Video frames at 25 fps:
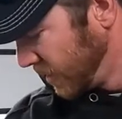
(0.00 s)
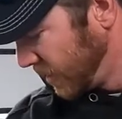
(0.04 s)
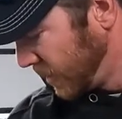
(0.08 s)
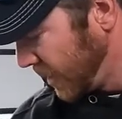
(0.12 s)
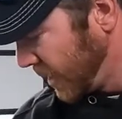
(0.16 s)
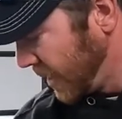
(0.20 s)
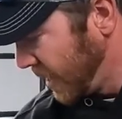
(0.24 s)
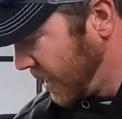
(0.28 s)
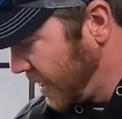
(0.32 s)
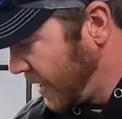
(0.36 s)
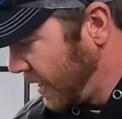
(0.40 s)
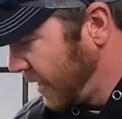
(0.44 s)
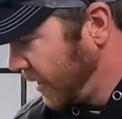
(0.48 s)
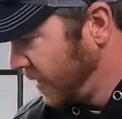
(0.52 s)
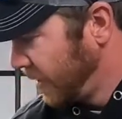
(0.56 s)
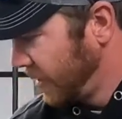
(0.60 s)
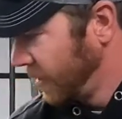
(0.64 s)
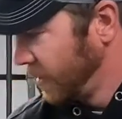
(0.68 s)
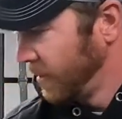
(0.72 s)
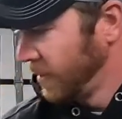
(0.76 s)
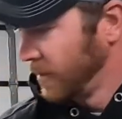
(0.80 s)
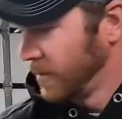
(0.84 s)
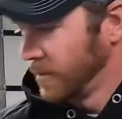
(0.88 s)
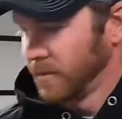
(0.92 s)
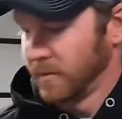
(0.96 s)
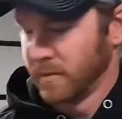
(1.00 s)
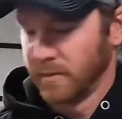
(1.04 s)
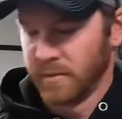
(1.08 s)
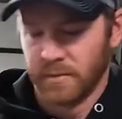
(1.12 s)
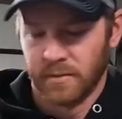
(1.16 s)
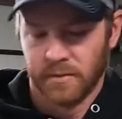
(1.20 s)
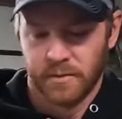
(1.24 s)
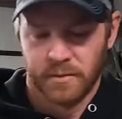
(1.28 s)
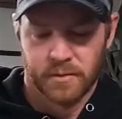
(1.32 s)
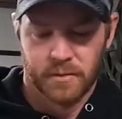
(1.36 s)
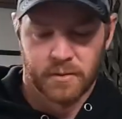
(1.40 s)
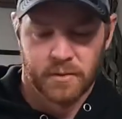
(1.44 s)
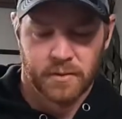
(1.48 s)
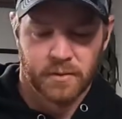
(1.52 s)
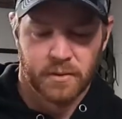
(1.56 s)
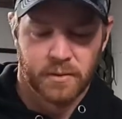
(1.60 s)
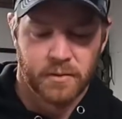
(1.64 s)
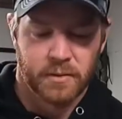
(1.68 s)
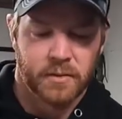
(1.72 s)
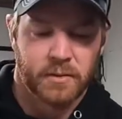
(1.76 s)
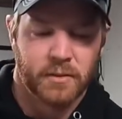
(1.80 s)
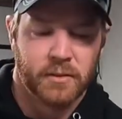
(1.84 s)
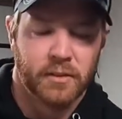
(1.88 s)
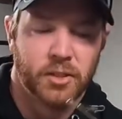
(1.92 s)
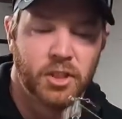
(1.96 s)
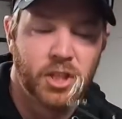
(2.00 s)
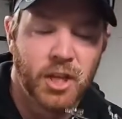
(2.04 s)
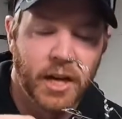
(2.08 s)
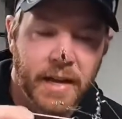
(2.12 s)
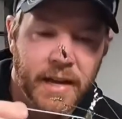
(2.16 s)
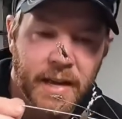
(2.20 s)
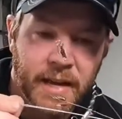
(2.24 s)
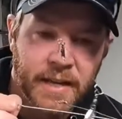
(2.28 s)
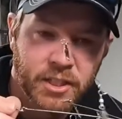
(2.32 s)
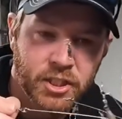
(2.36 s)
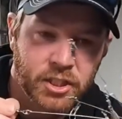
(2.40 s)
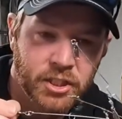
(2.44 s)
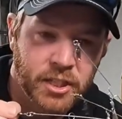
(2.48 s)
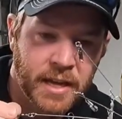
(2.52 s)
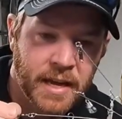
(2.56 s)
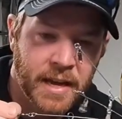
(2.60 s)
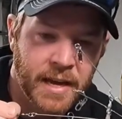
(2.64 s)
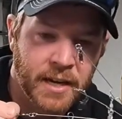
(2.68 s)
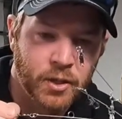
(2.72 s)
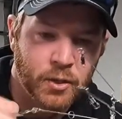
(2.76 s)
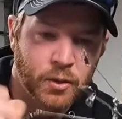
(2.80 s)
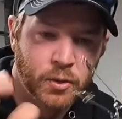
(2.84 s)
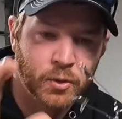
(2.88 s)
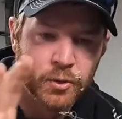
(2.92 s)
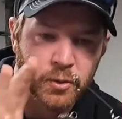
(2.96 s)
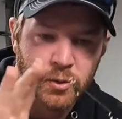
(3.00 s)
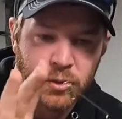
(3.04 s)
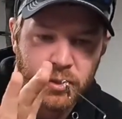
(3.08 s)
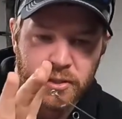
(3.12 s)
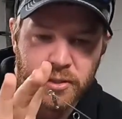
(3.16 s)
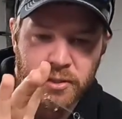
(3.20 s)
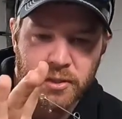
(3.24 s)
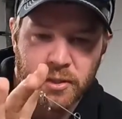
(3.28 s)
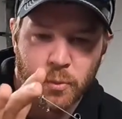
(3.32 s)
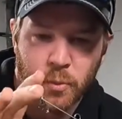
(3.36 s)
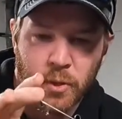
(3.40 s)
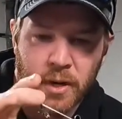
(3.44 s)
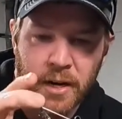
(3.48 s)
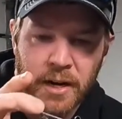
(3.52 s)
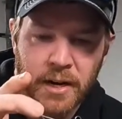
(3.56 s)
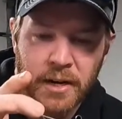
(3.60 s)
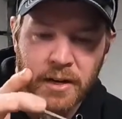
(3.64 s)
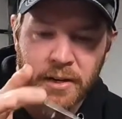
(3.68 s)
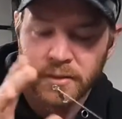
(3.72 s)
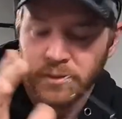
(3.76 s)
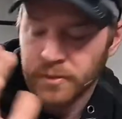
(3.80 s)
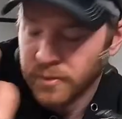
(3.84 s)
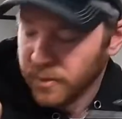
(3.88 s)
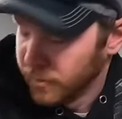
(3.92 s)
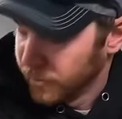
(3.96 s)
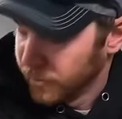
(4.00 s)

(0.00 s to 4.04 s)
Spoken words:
The JH tackle, the wire,